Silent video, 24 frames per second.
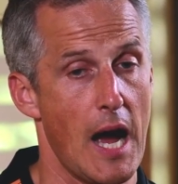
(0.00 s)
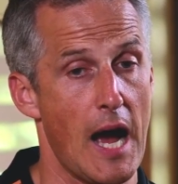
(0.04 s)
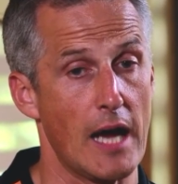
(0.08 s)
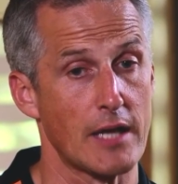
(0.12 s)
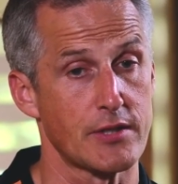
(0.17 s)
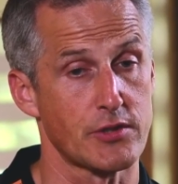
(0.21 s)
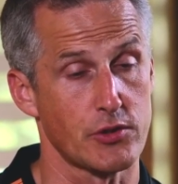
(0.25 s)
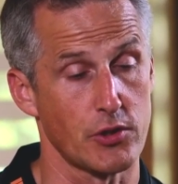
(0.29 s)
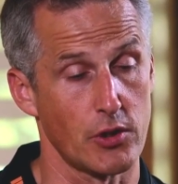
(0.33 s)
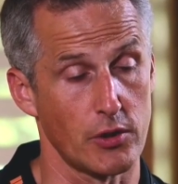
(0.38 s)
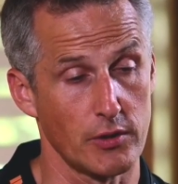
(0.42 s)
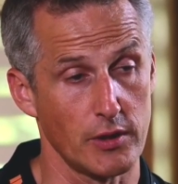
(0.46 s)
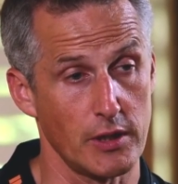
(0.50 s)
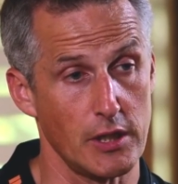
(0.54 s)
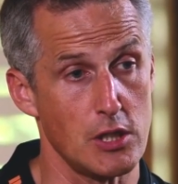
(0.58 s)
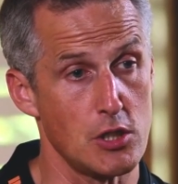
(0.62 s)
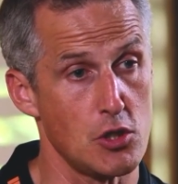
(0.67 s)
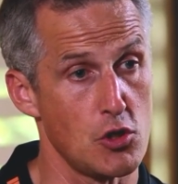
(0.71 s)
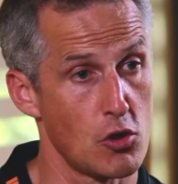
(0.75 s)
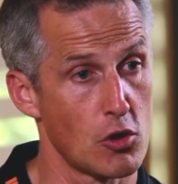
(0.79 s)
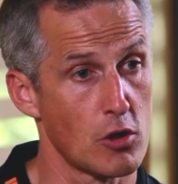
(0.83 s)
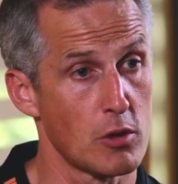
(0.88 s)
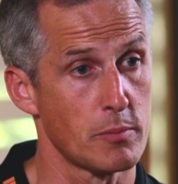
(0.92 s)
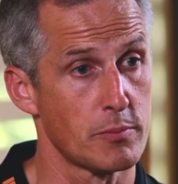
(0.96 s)
Certainly in
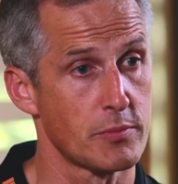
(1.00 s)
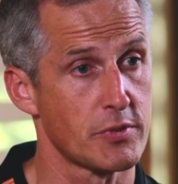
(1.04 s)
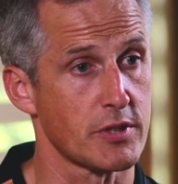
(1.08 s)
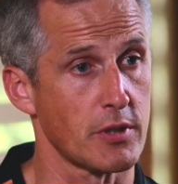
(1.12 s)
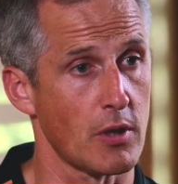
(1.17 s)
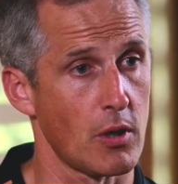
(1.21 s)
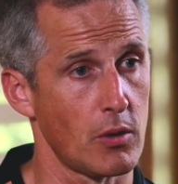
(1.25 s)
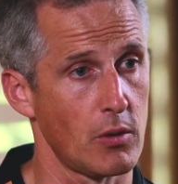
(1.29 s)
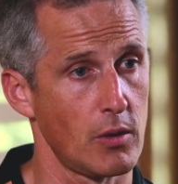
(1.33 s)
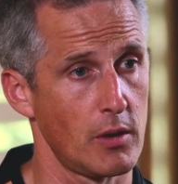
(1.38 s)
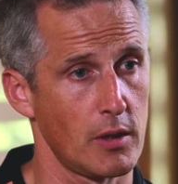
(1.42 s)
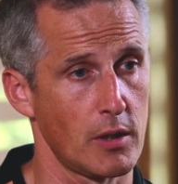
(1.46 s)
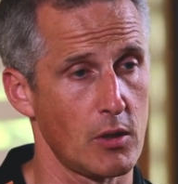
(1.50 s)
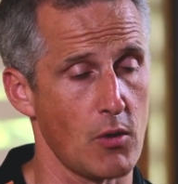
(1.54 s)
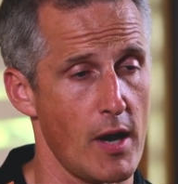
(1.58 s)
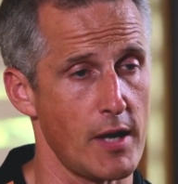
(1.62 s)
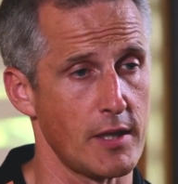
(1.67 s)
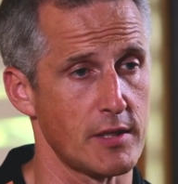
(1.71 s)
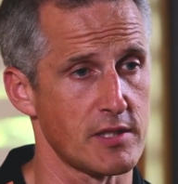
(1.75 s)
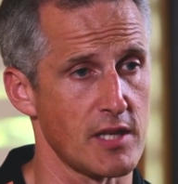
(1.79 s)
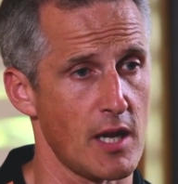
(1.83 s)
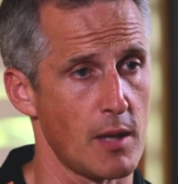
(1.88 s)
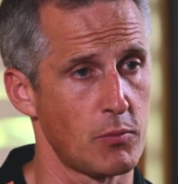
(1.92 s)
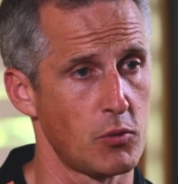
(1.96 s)
Europe. So a great
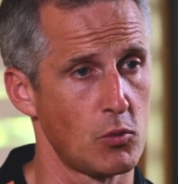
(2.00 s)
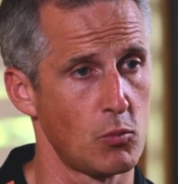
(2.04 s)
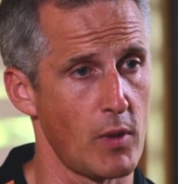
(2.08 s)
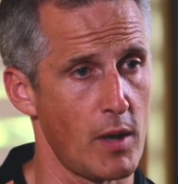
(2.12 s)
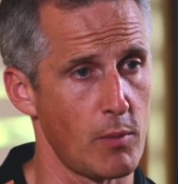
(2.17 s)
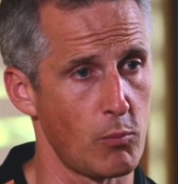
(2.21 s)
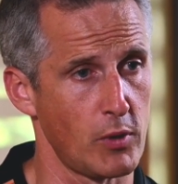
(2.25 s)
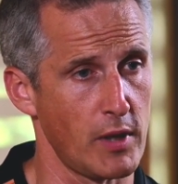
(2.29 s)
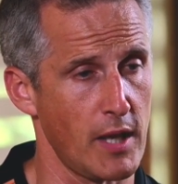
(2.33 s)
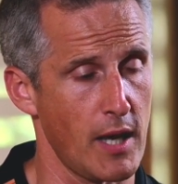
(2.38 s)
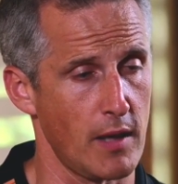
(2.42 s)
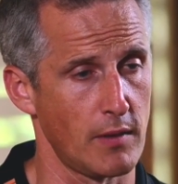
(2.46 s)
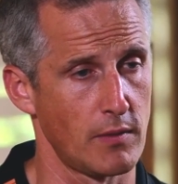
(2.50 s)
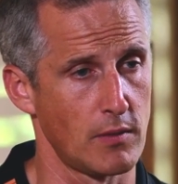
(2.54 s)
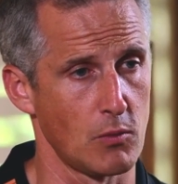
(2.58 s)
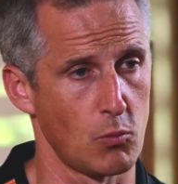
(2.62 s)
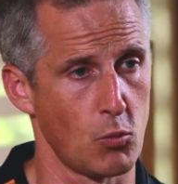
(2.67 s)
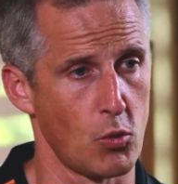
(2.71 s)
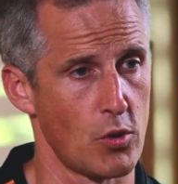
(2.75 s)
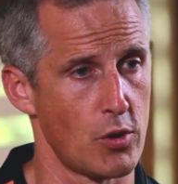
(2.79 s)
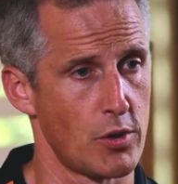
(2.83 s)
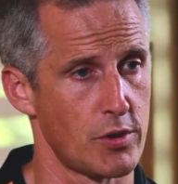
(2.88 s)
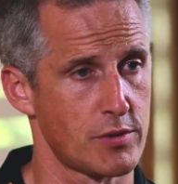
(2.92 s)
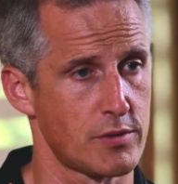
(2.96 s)
example, when we had the
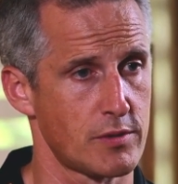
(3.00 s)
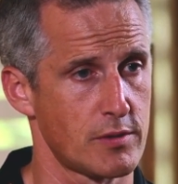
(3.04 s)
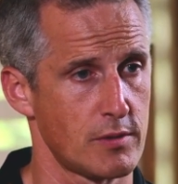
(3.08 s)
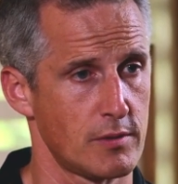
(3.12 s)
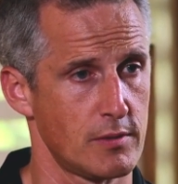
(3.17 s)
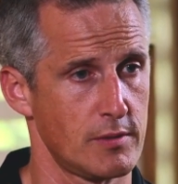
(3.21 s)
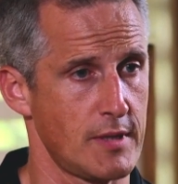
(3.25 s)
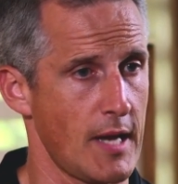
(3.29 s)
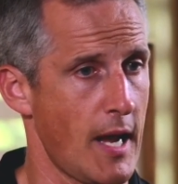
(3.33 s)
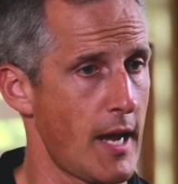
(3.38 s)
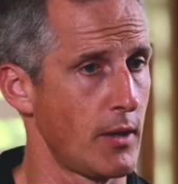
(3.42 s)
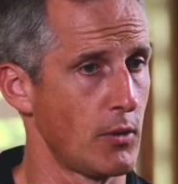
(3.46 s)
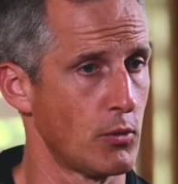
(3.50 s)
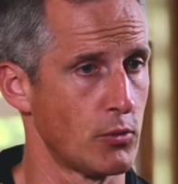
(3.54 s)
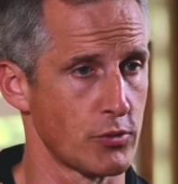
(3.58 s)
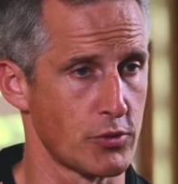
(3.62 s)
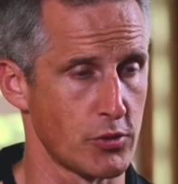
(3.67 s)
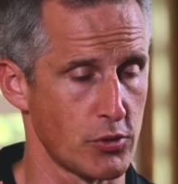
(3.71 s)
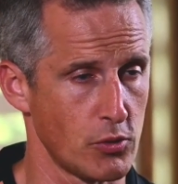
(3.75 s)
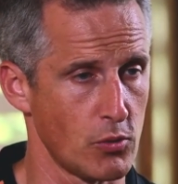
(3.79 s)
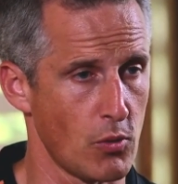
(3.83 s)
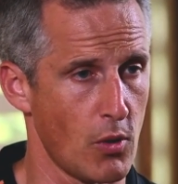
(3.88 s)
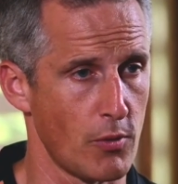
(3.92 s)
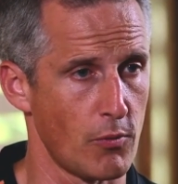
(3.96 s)
worst day or
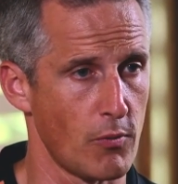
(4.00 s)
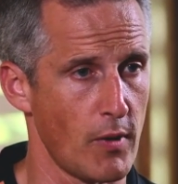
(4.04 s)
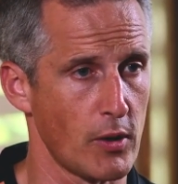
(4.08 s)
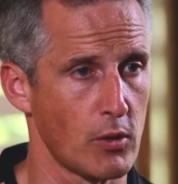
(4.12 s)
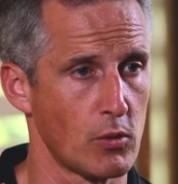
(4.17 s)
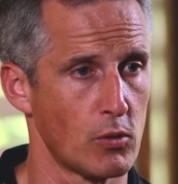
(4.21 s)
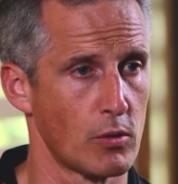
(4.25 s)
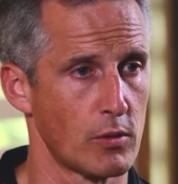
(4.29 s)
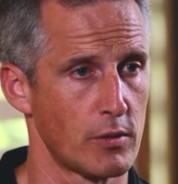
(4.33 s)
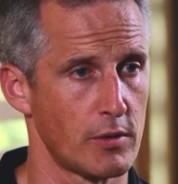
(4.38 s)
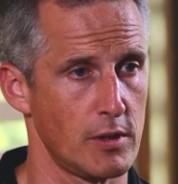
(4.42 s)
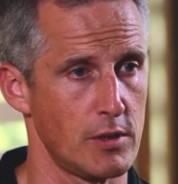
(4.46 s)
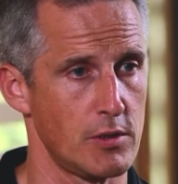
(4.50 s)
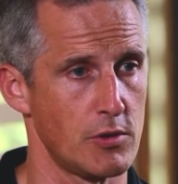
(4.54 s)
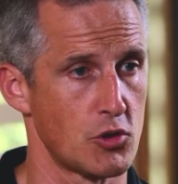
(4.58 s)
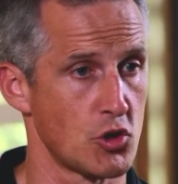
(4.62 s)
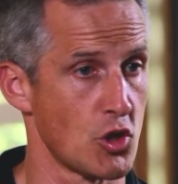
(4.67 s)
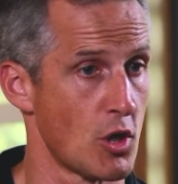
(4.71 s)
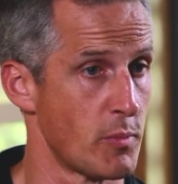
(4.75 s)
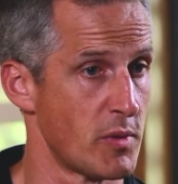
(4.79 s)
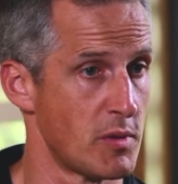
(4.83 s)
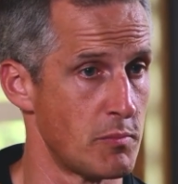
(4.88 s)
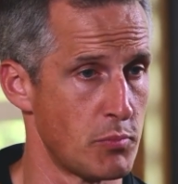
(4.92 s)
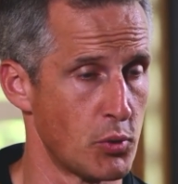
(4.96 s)
two on record in
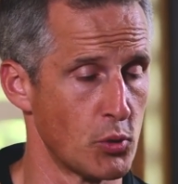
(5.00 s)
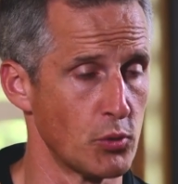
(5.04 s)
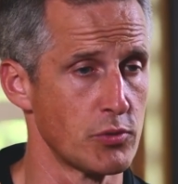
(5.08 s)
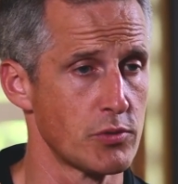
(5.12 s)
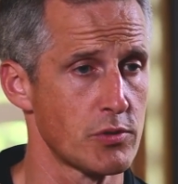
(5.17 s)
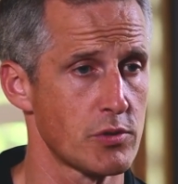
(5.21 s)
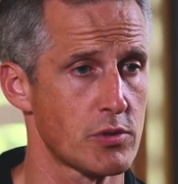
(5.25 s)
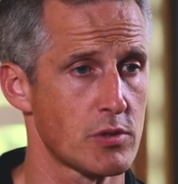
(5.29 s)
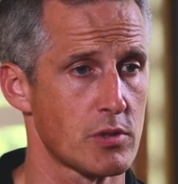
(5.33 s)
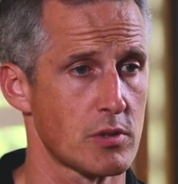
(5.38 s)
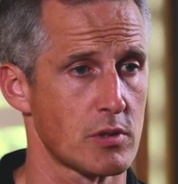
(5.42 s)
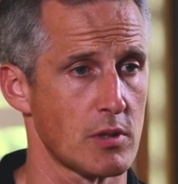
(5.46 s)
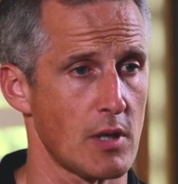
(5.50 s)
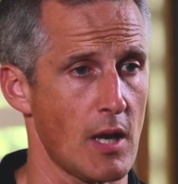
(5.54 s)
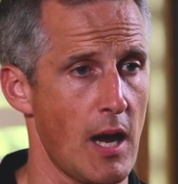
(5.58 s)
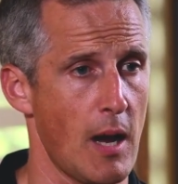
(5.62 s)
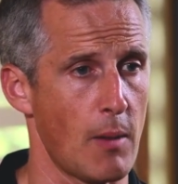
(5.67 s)
German bonds,